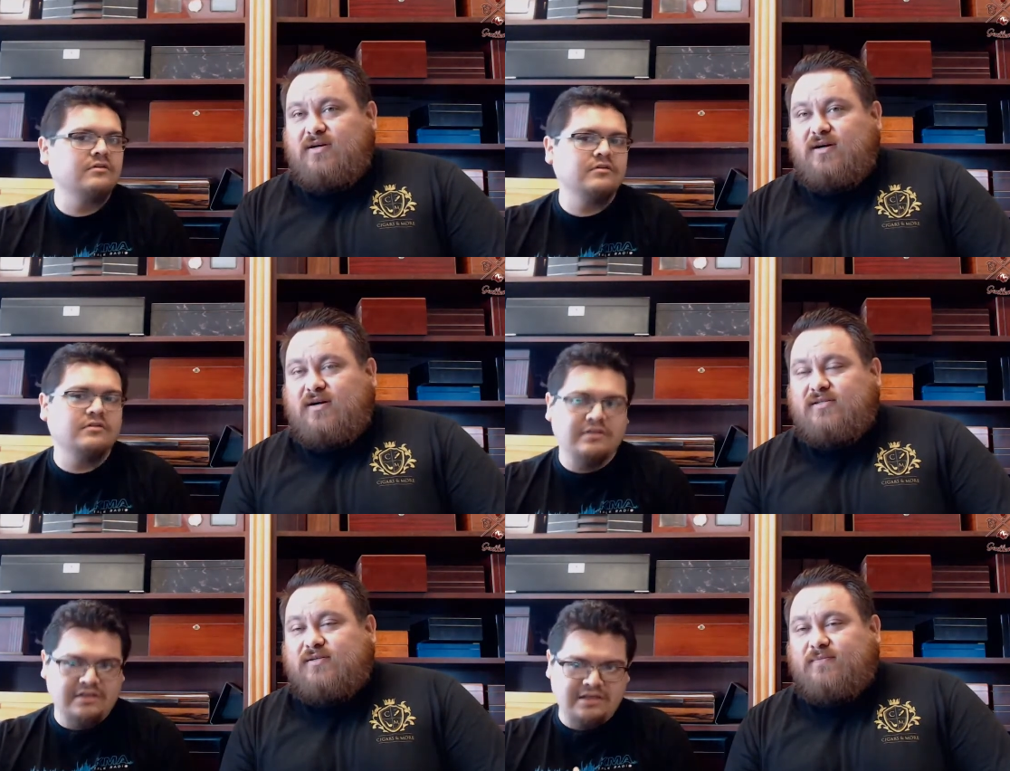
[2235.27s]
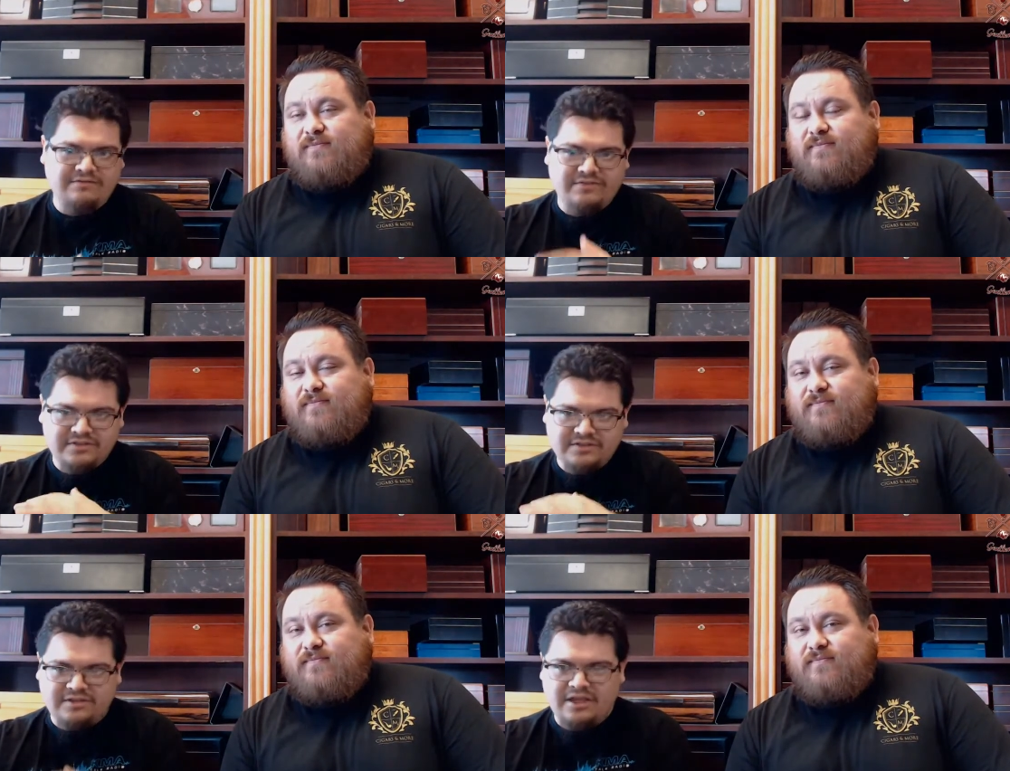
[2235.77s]
Speaker 1: Awesome.
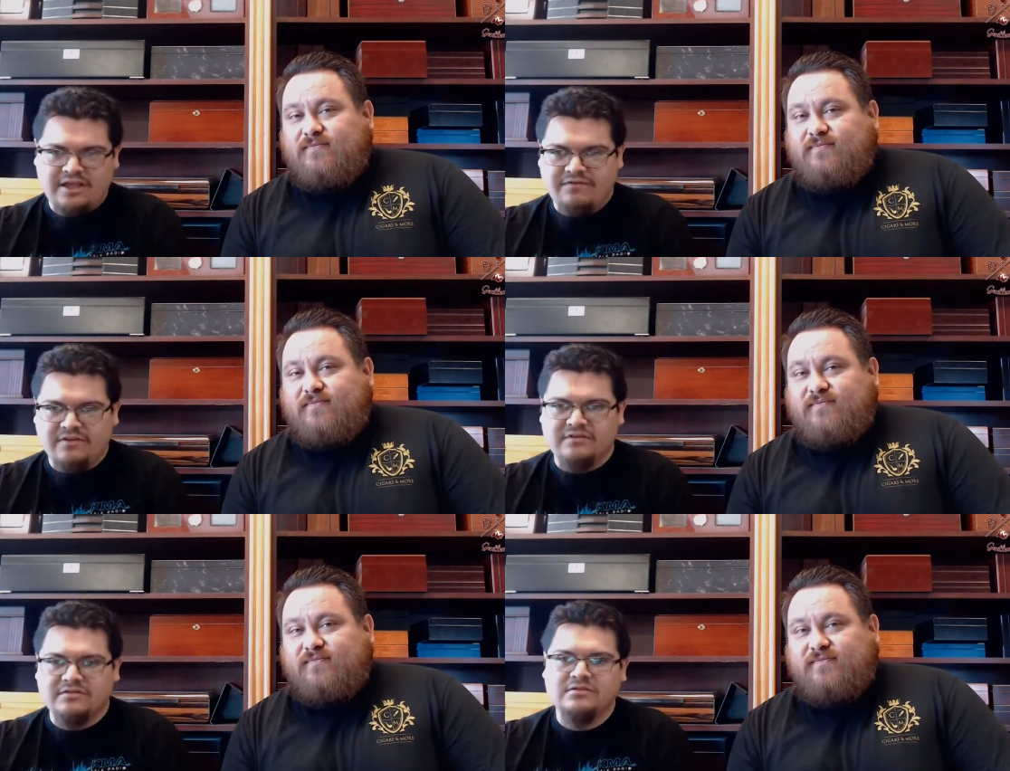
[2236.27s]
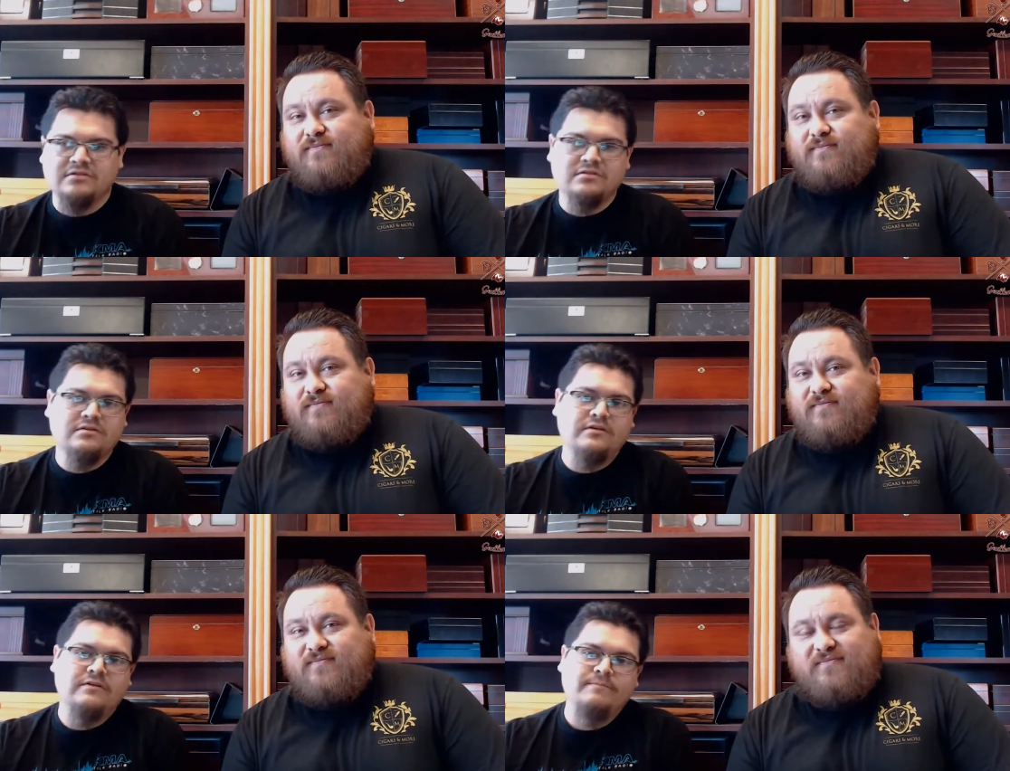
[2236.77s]
Even
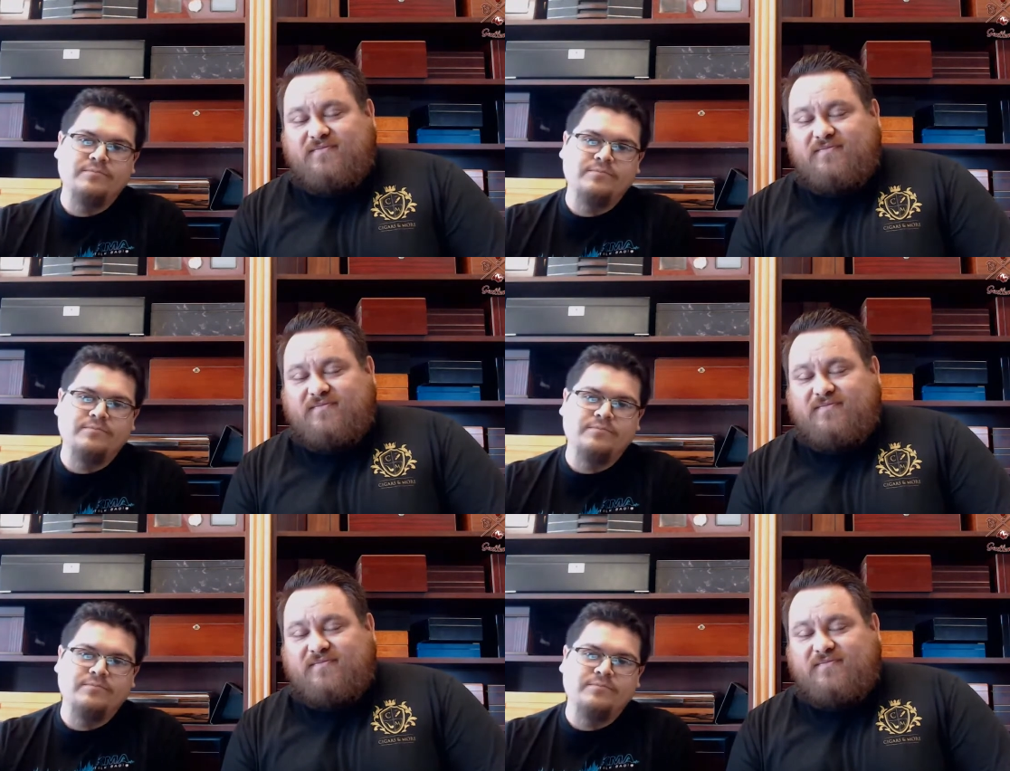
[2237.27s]
Stevens.